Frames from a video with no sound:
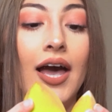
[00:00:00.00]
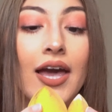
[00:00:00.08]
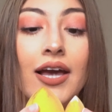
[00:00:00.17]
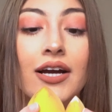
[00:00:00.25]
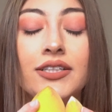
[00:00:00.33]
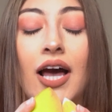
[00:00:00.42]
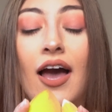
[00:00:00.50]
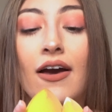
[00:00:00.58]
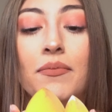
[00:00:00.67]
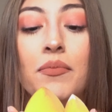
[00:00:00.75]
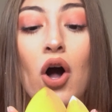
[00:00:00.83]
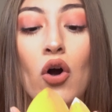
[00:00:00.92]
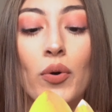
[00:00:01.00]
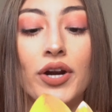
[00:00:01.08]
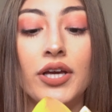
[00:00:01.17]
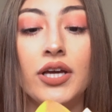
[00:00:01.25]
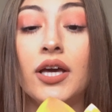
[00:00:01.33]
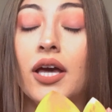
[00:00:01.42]
and I'm
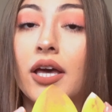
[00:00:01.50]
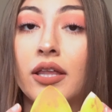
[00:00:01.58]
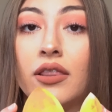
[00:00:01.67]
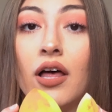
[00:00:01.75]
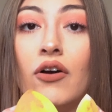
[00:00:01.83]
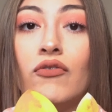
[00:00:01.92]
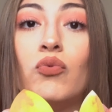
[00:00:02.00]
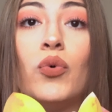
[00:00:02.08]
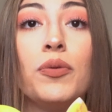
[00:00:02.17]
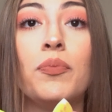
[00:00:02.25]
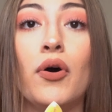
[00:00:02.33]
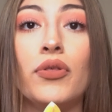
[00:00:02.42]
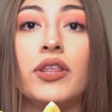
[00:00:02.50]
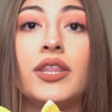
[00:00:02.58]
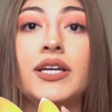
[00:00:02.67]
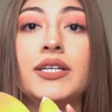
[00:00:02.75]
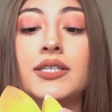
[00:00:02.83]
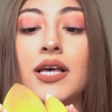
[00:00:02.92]
already in love with both of
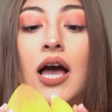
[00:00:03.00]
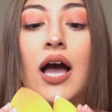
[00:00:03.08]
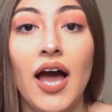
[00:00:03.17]
these.